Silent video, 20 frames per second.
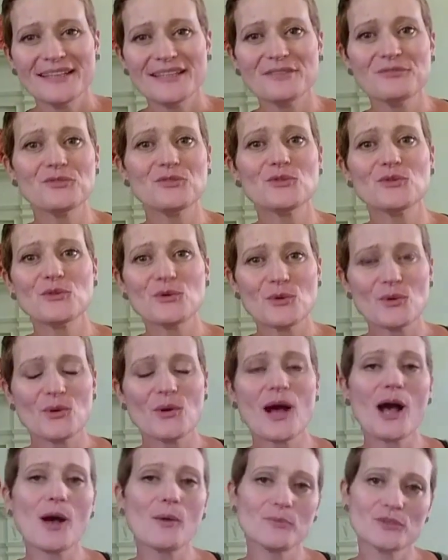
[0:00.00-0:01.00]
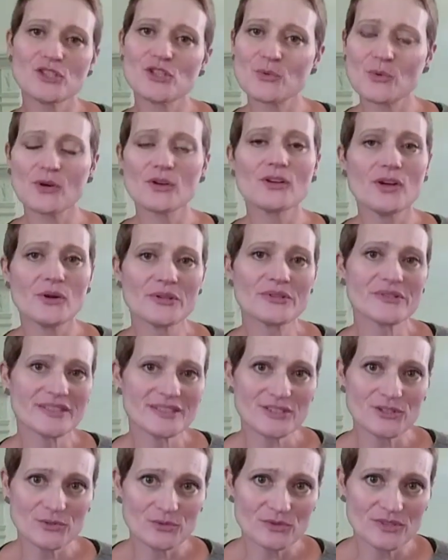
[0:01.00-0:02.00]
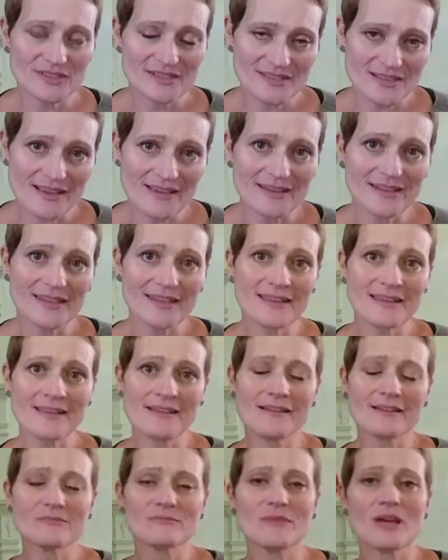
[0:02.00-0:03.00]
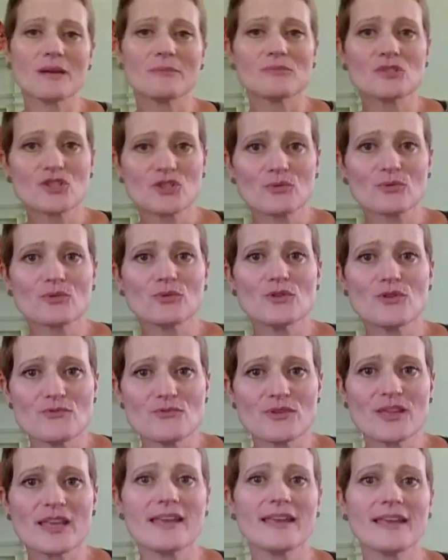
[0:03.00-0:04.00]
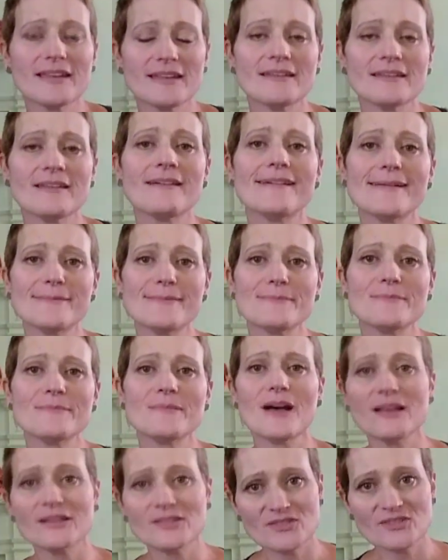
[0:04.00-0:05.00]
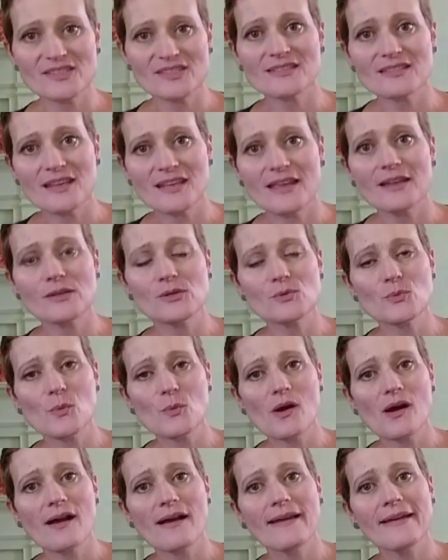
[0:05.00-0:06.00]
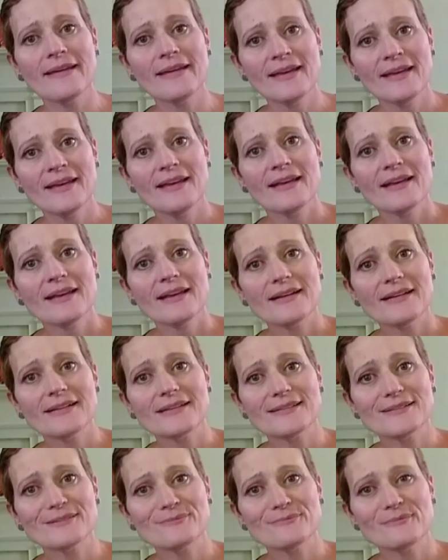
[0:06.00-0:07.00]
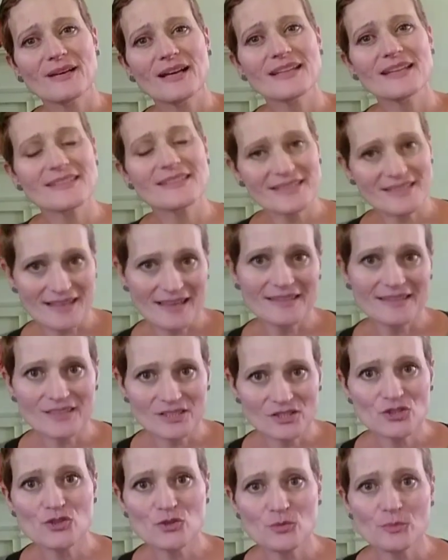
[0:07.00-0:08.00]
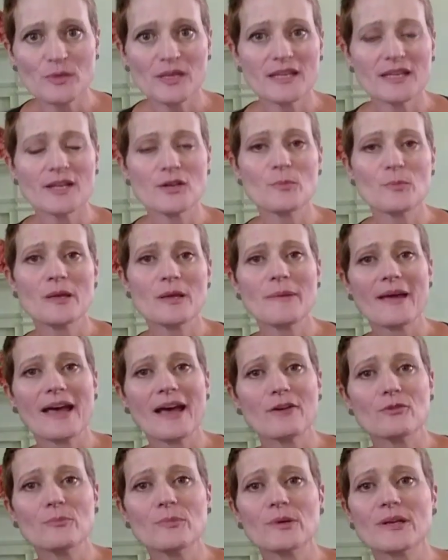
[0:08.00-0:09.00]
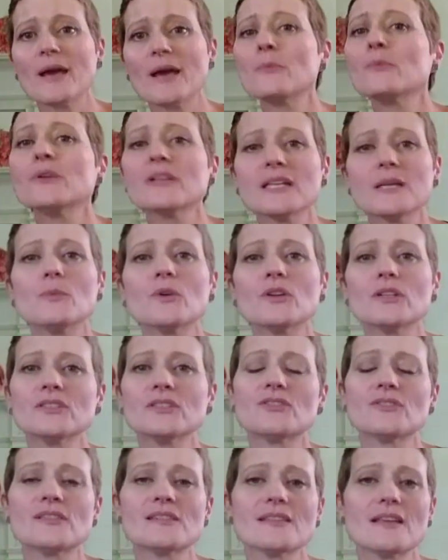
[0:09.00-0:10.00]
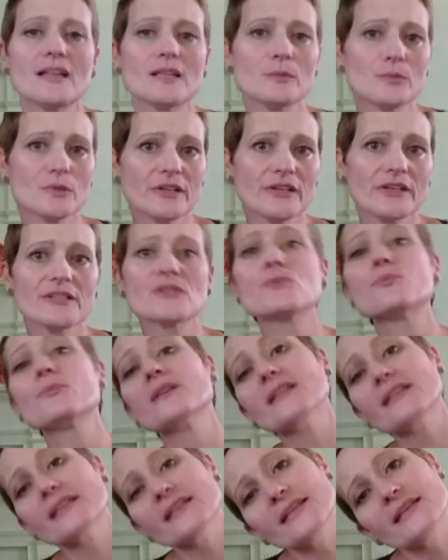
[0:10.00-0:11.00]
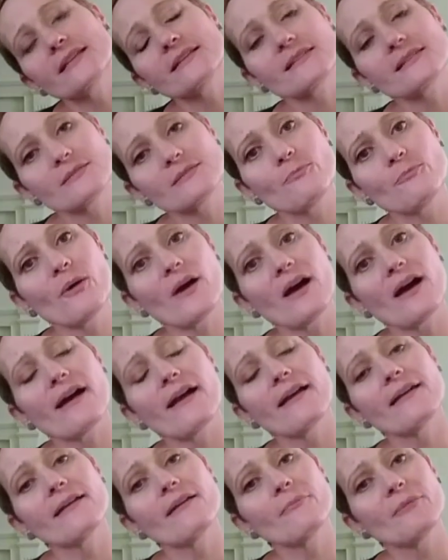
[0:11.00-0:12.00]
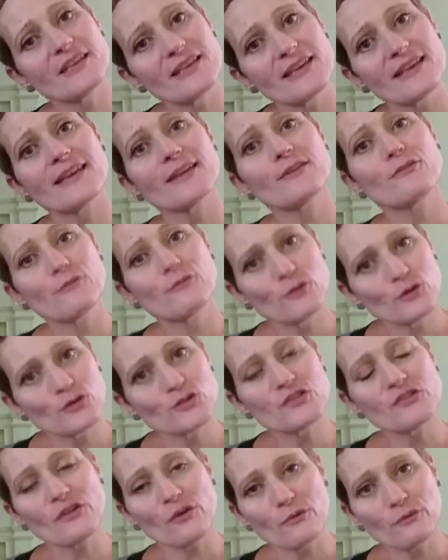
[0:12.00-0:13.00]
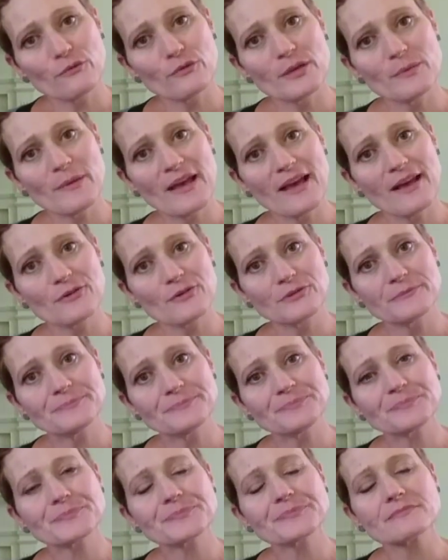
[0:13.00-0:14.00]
If you know how much work goes into designing, I'm sure you can understand why I decided to make it a paid pattern. But I really wanted to celebrate its release by making it first a free pattern.